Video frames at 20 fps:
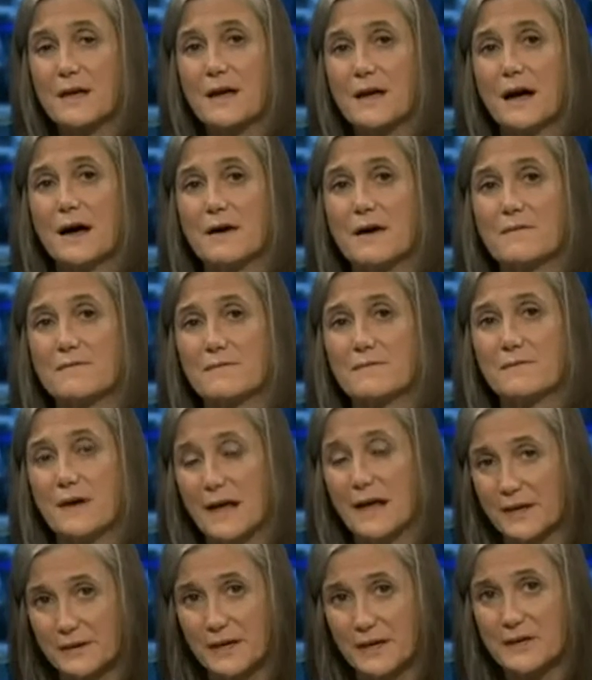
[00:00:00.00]

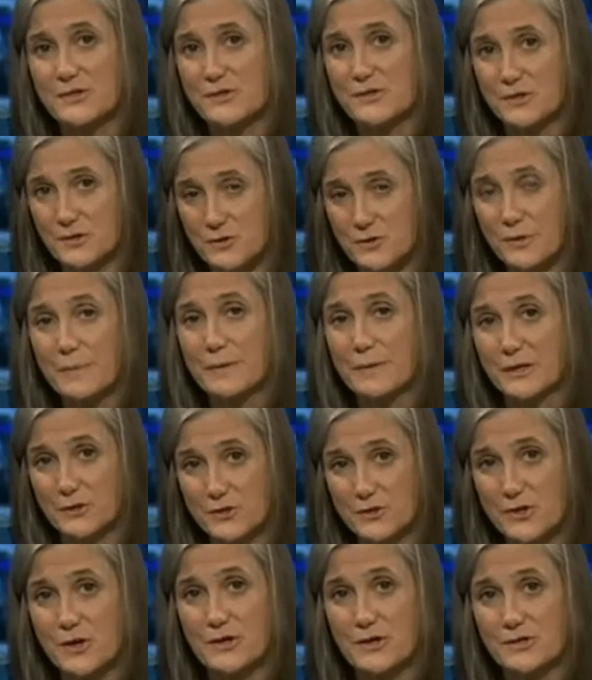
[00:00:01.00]
violations, criminal
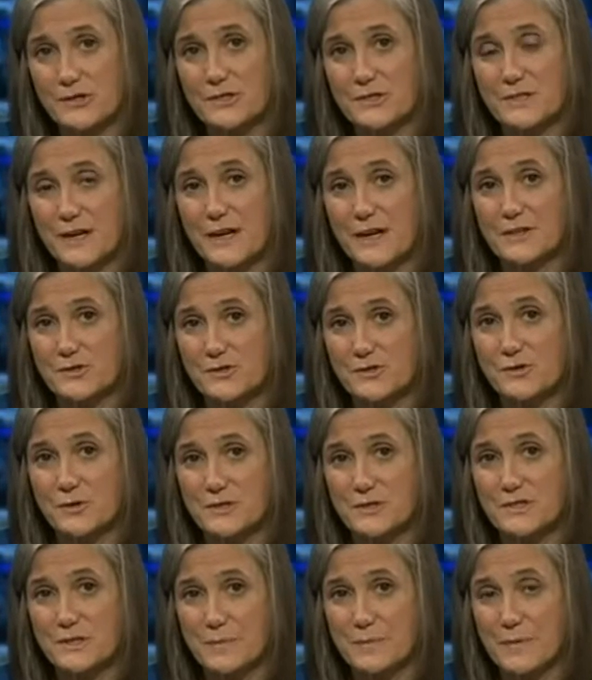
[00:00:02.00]
charges against
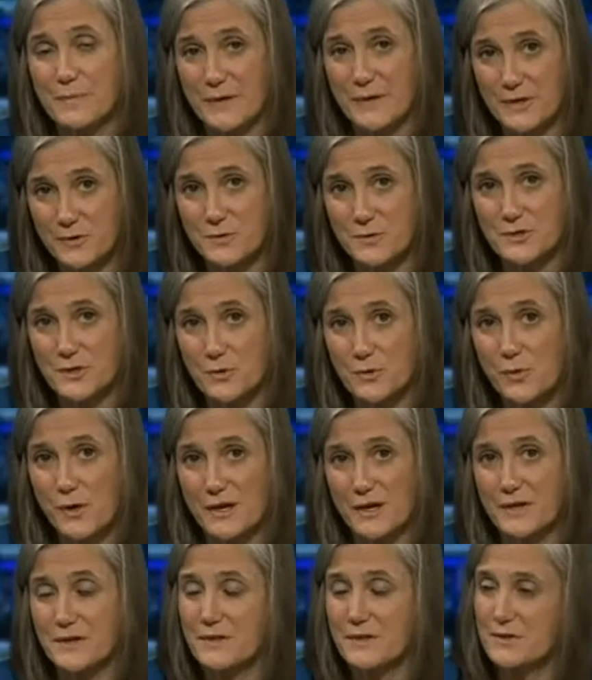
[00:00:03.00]
George Zimmerman, who was
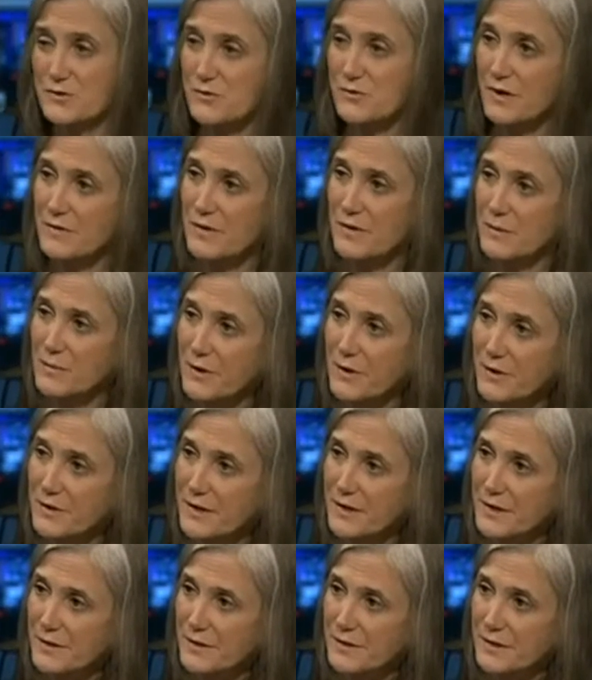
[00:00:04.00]
acquitted in the Trayvon Martin
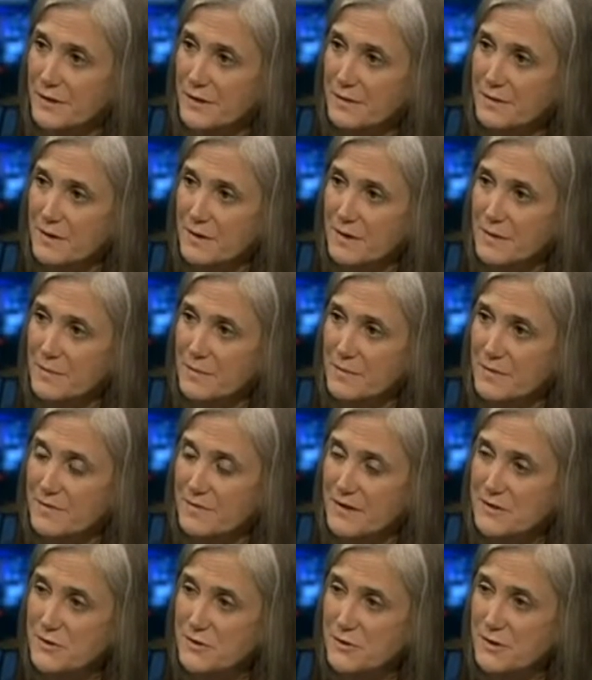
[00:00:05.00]
killing,
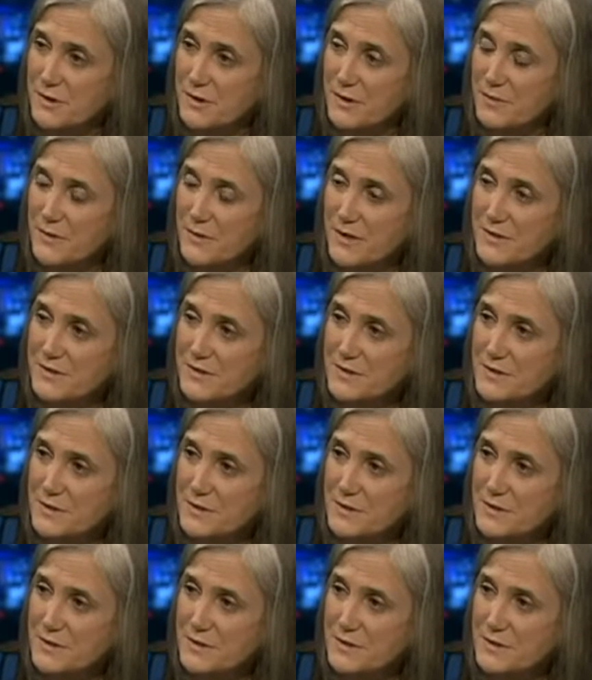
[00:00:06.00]
Professor Cornel West.